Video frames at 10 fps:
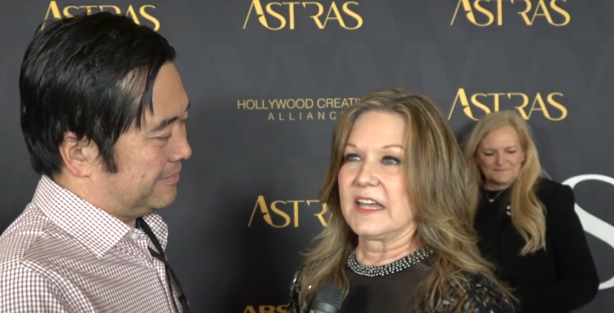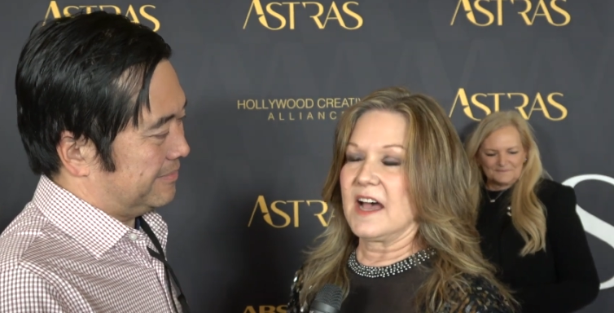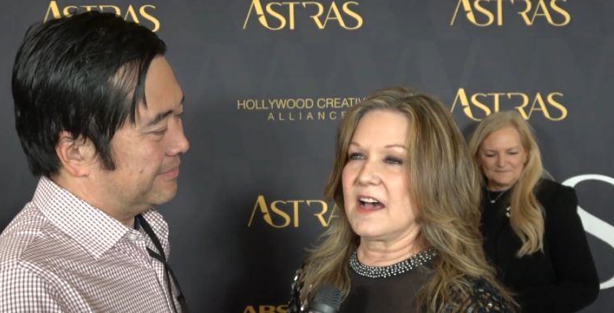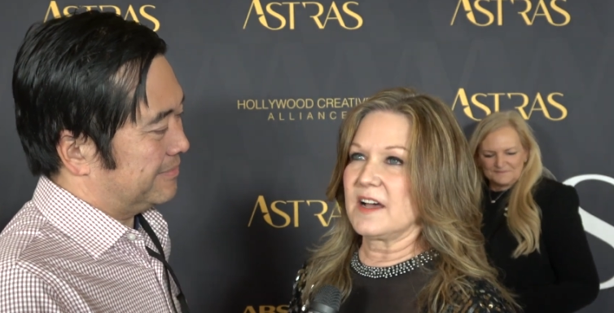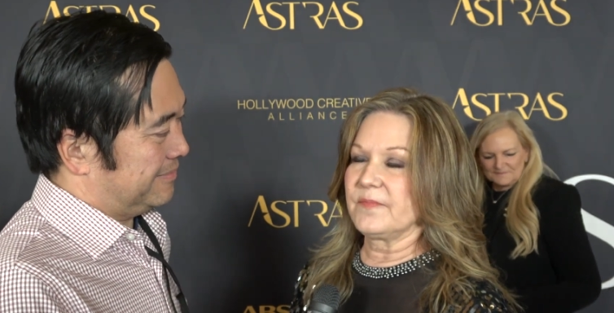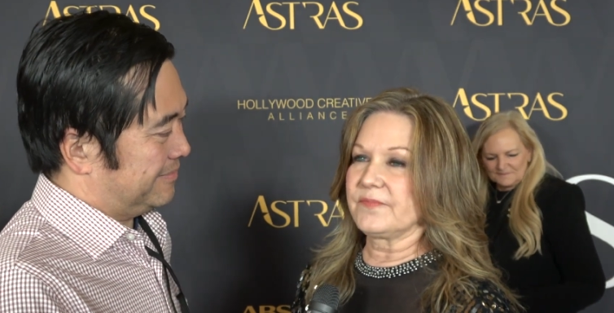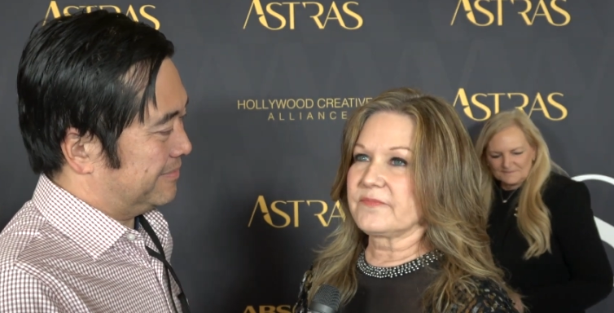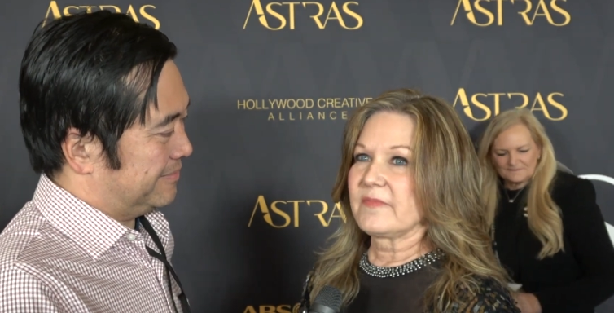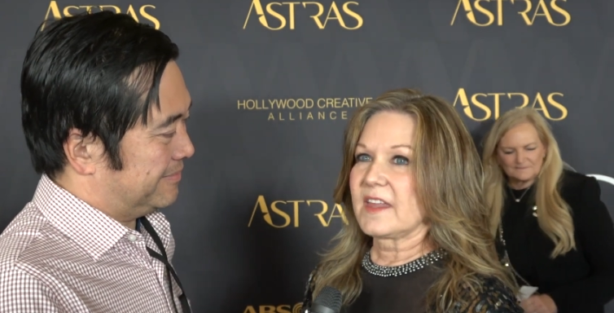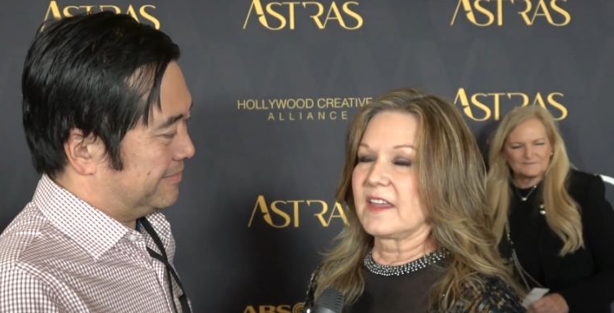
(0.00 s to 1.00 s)
Speaker 1: Um,
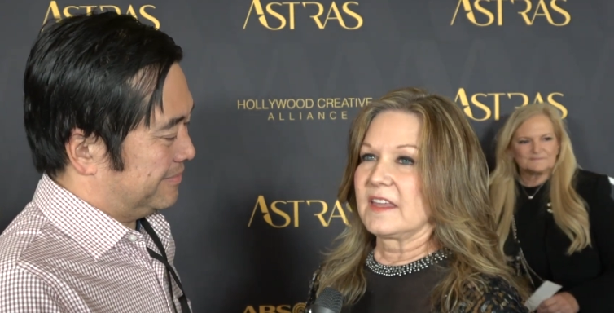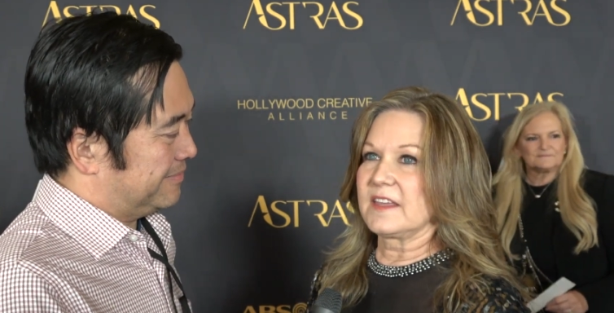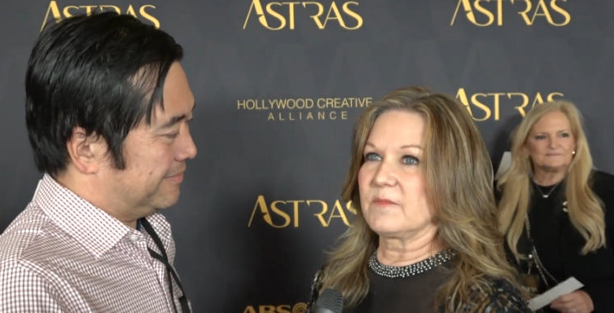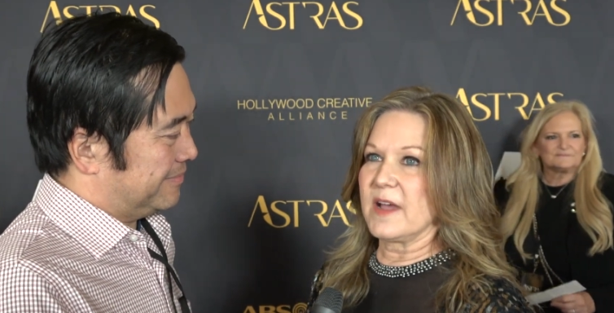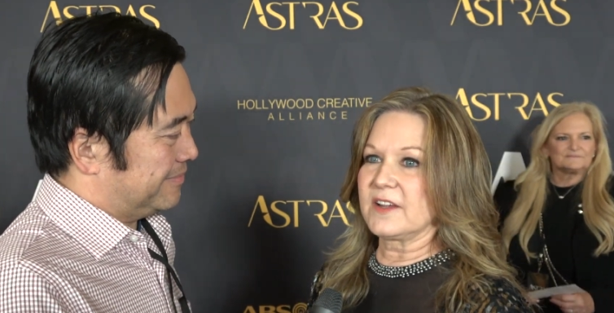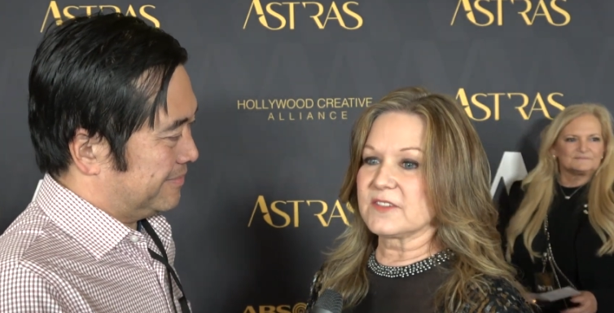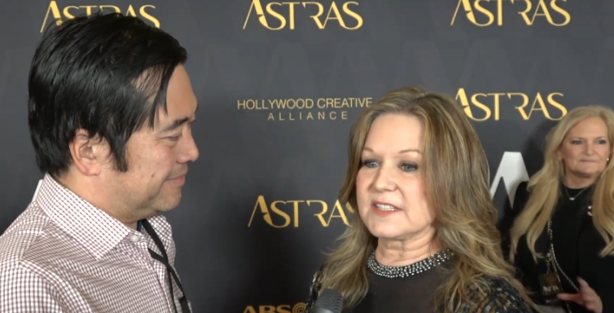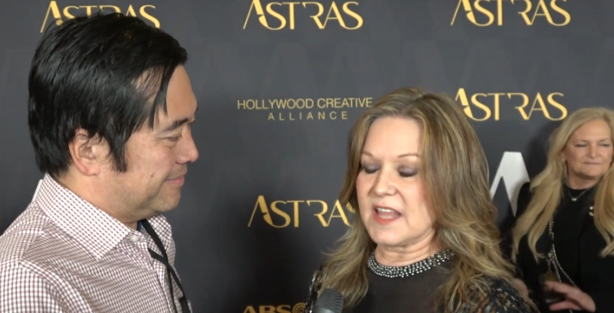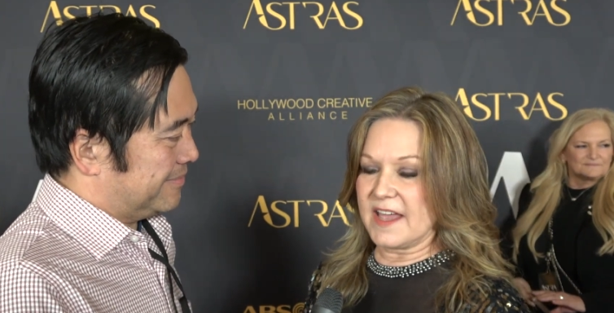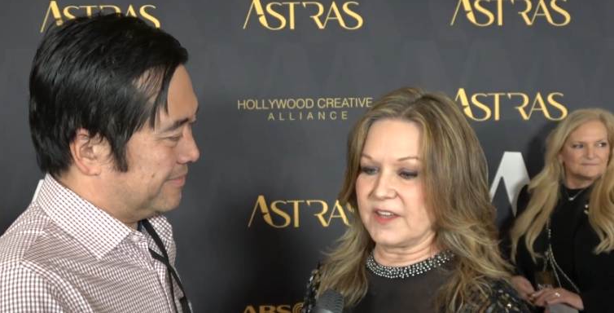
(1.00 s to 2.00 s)
that
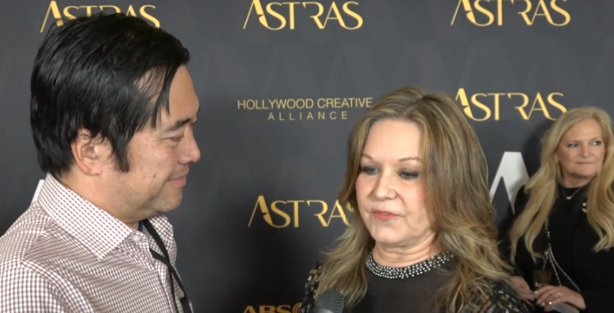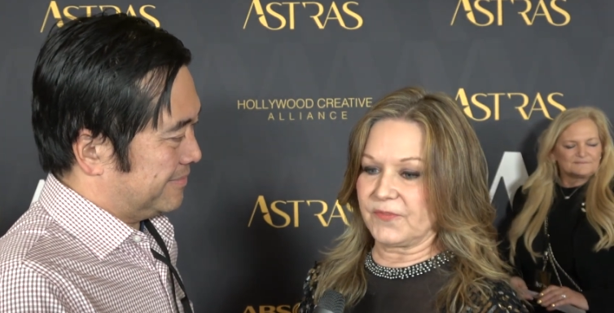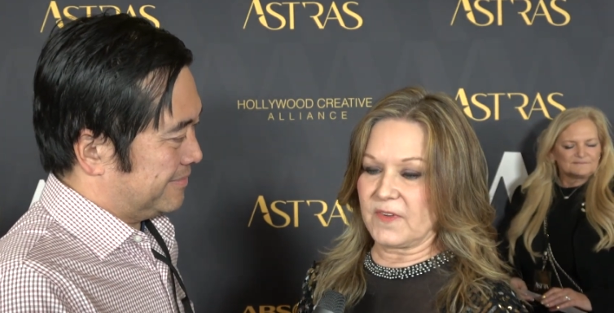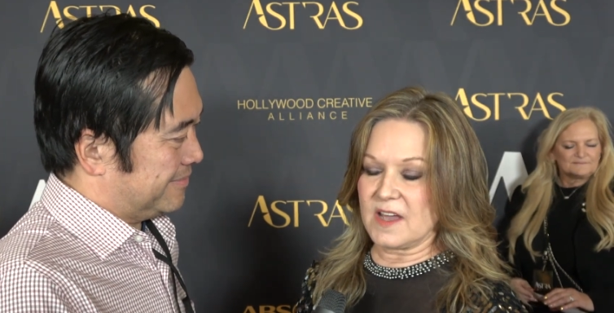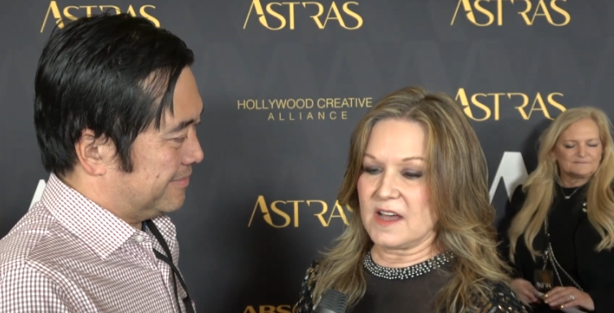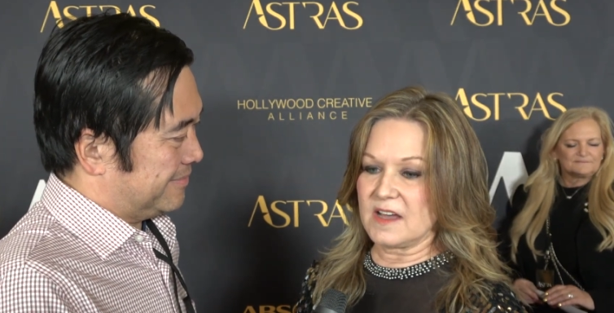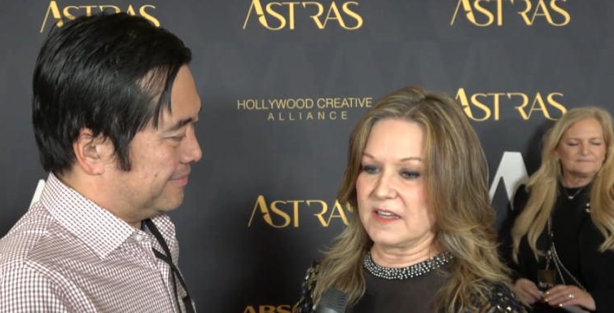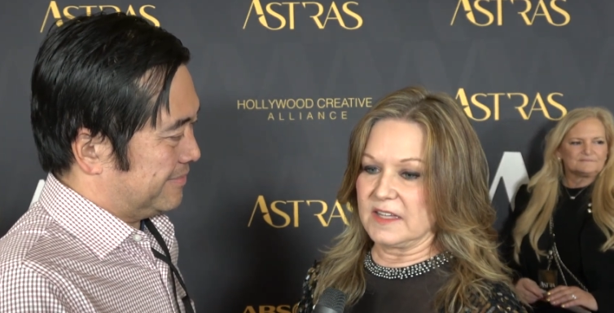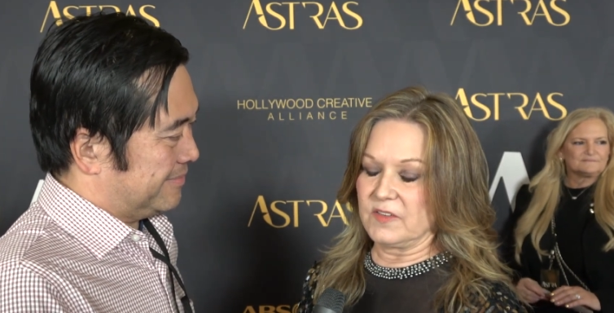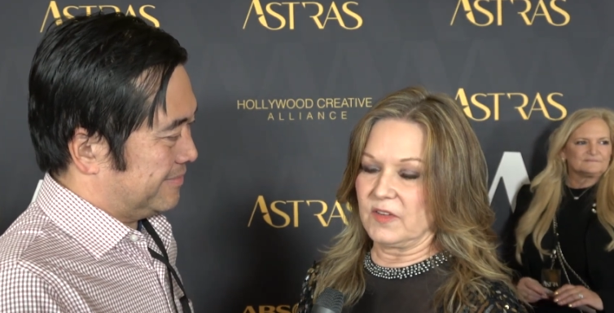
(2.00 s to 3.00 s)
Michael's life uh,
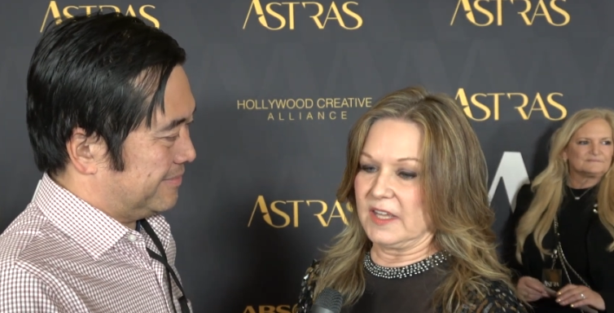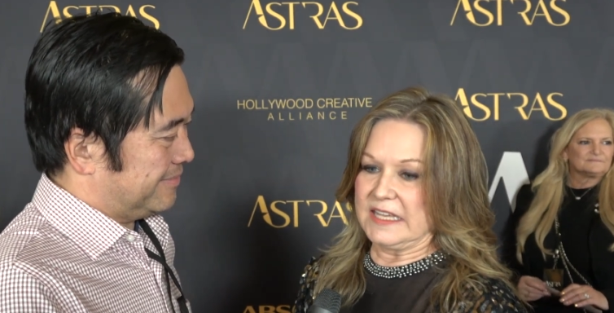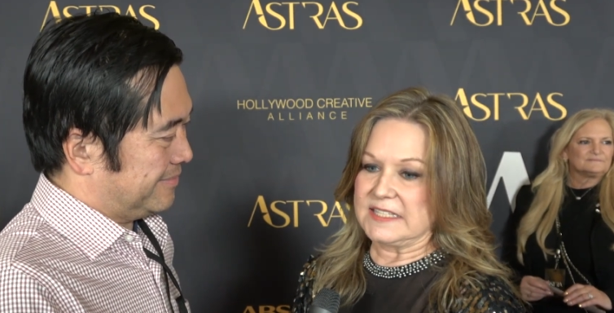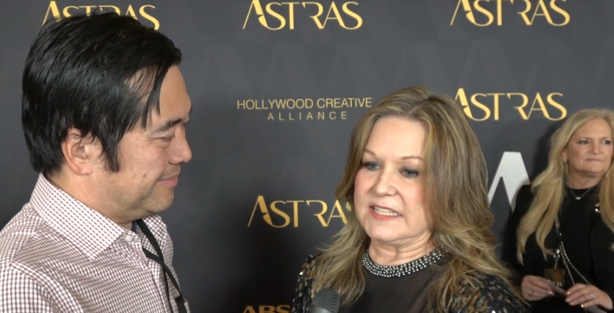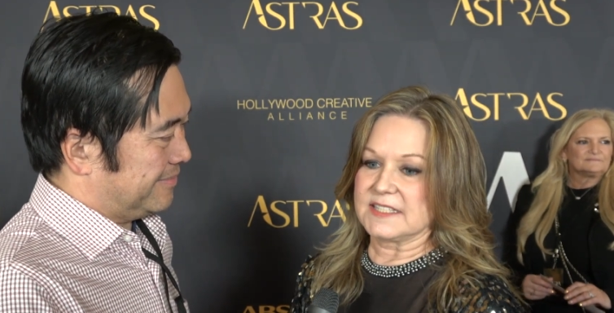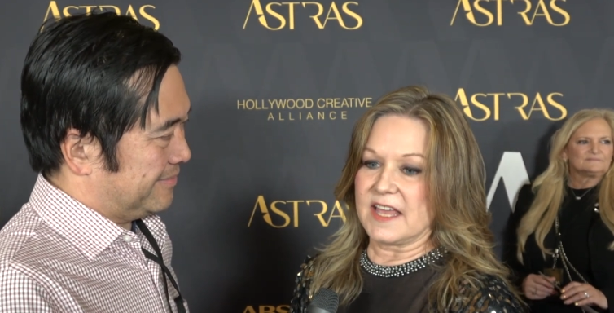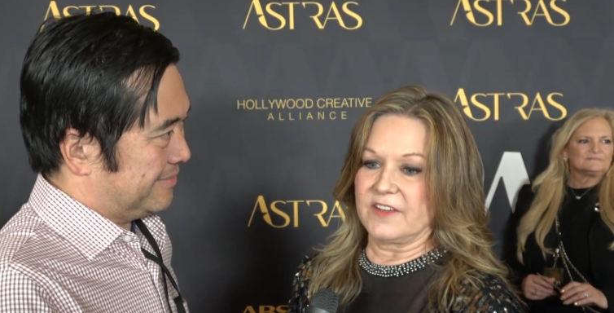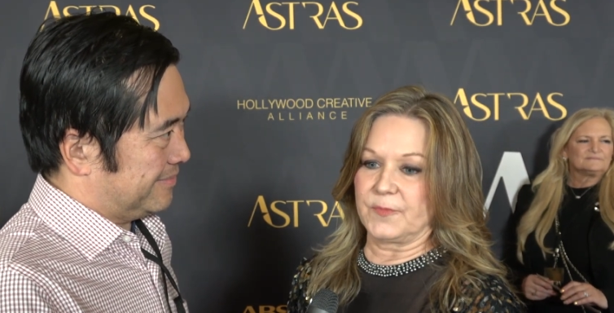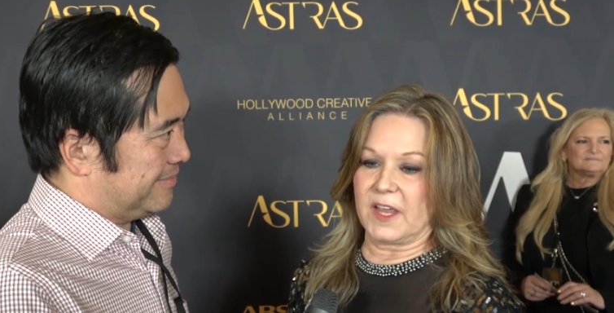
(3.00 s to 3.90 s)
is his life